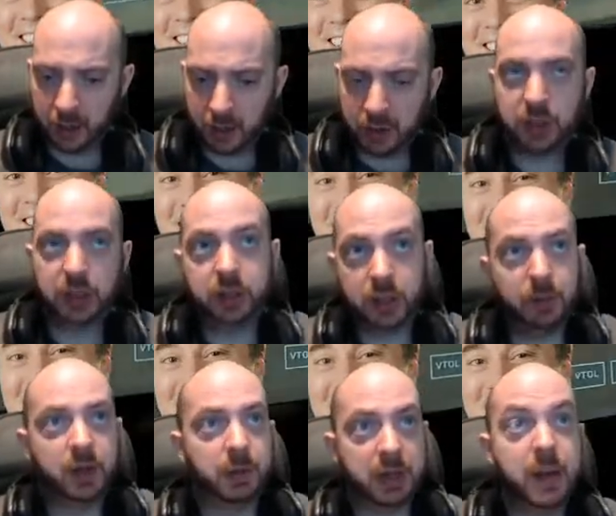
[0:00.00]
some
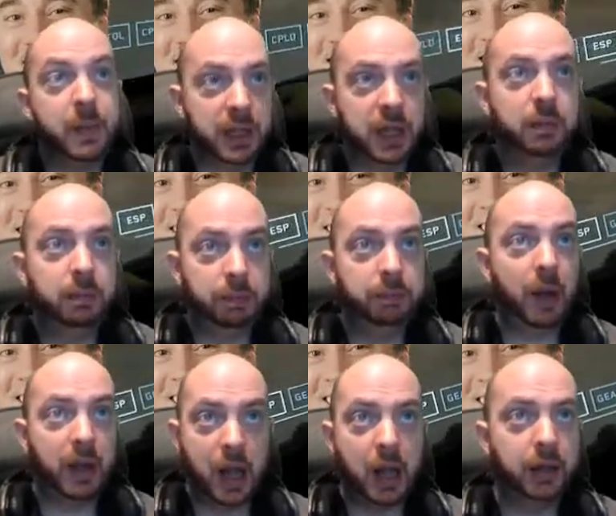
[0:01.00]
ships are limited
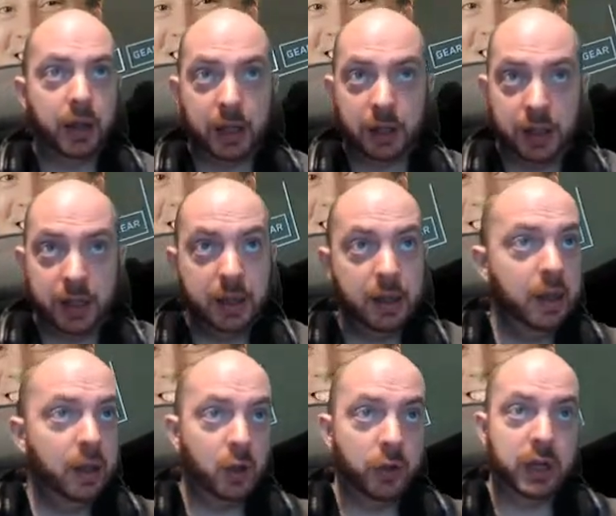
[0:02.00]
by hull, like the
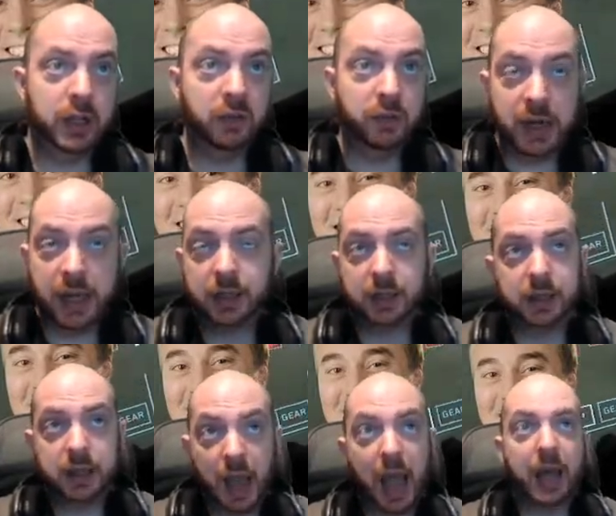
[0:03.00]
Constellation Phoenix
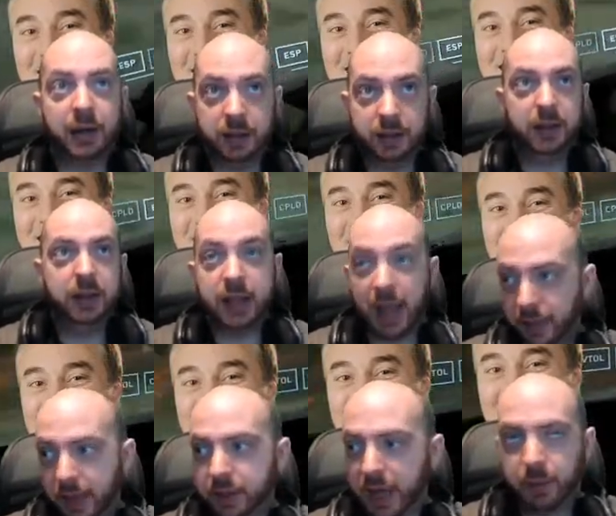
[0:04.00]
and
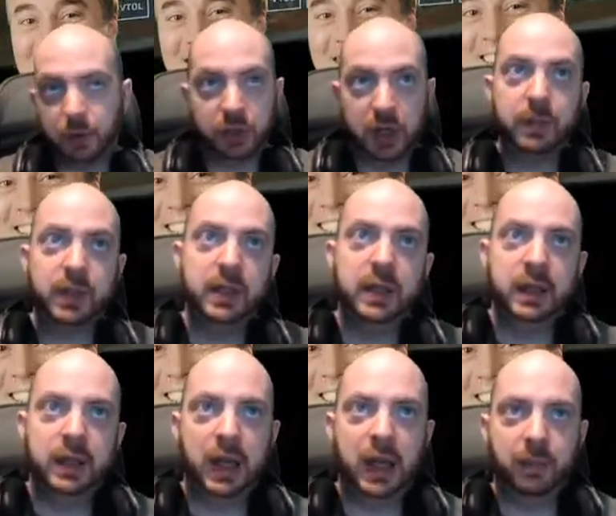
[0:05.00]
those capital ships,
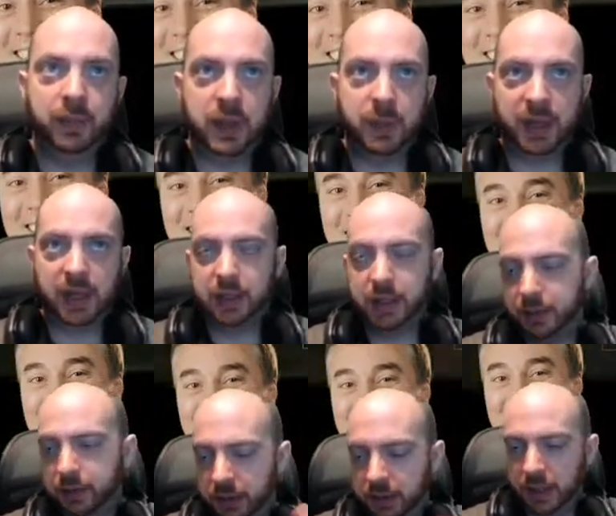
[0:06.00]
typically. So
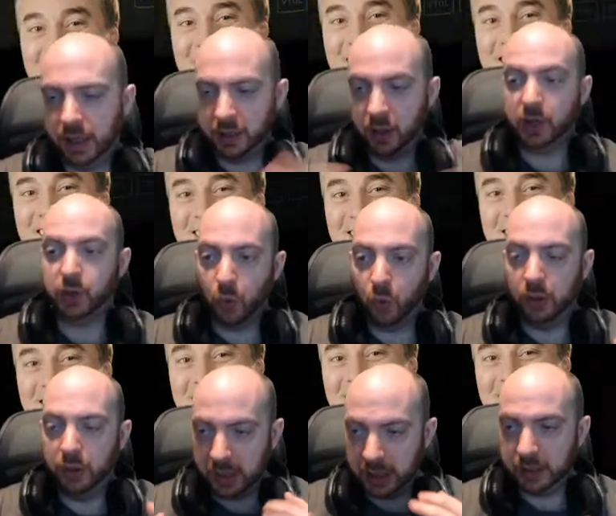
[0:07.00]
it's all
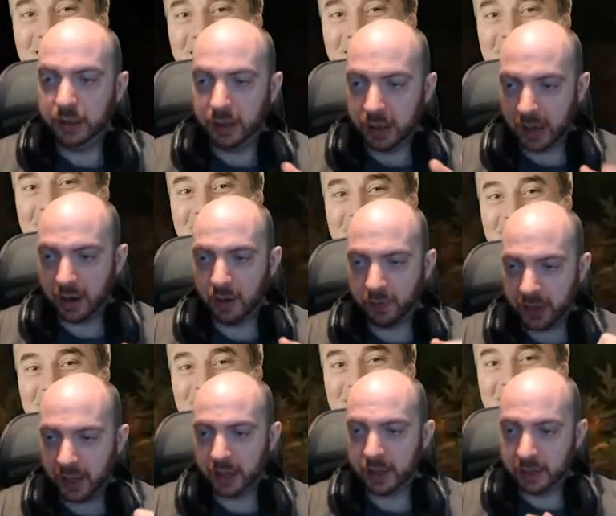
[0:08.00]
of
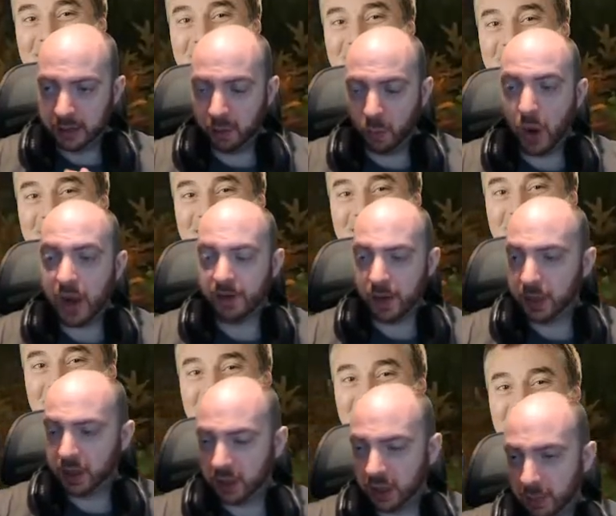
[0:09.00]
the wave
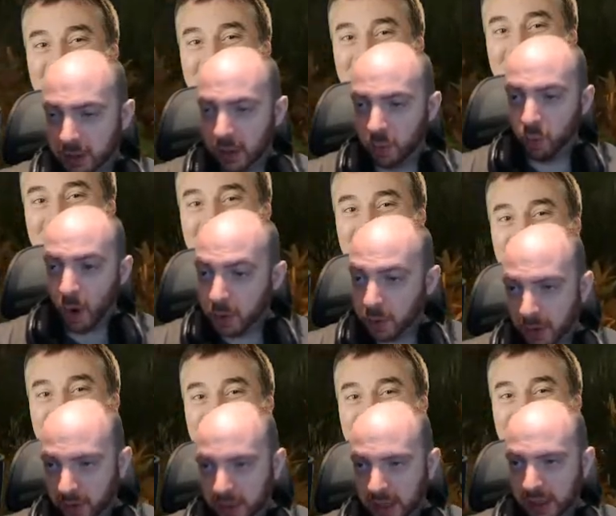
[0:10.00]
limited ships that won't be
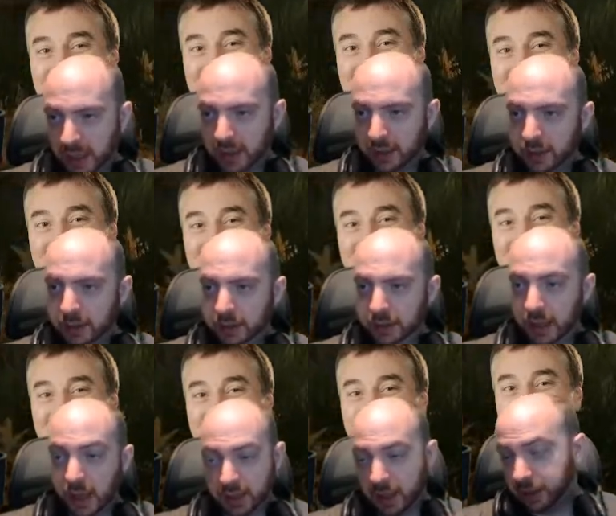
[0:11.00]
on sale again,
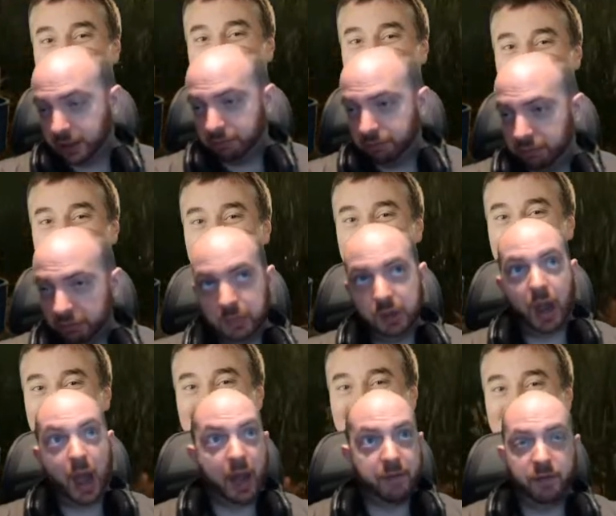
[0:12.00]
unless
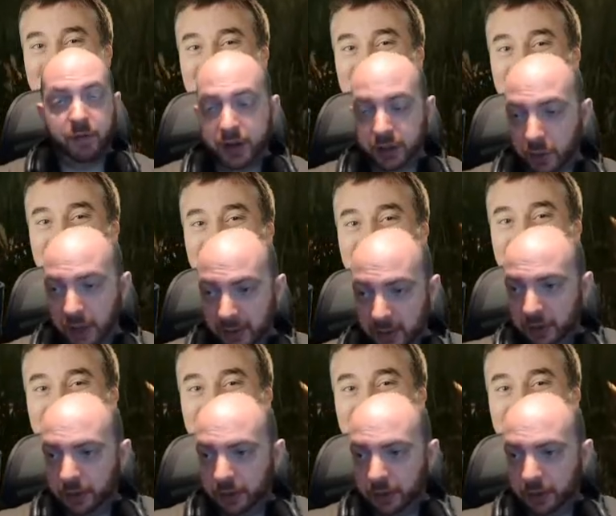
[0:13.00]
they're fully sold out.